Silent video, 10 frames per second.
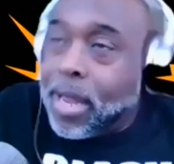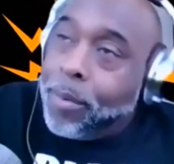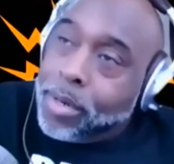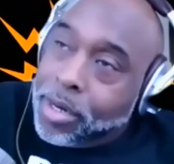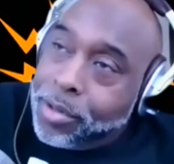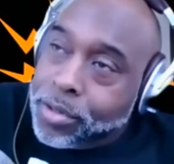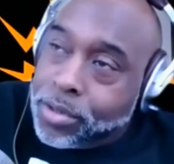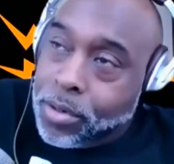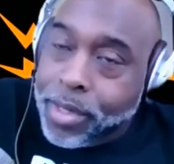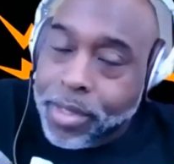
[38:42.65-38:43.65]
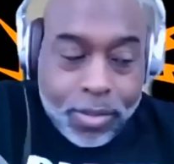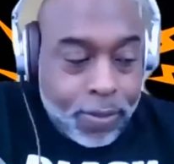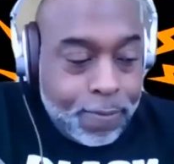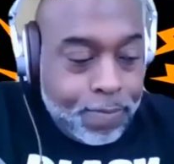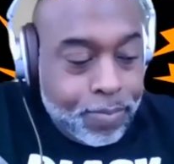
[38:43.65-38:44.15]
Now in other stories,
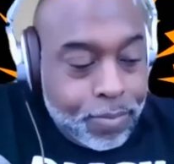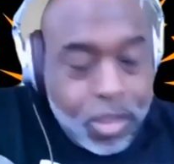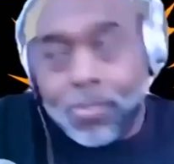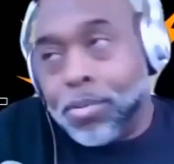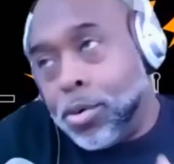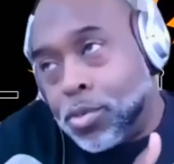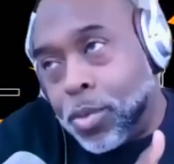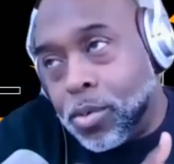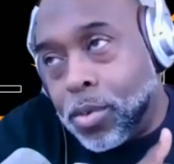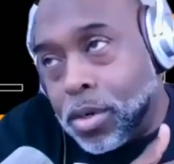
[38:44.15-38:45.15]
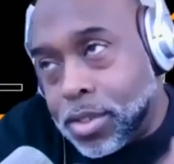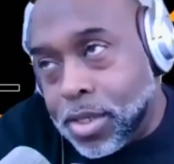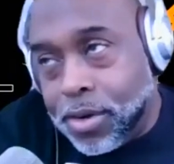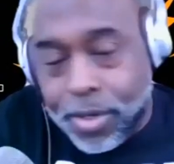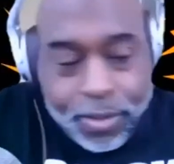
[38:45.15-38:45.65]
the Brewers win the World
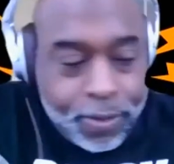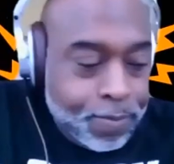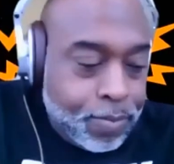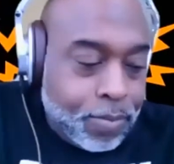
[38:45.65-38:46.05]
Series.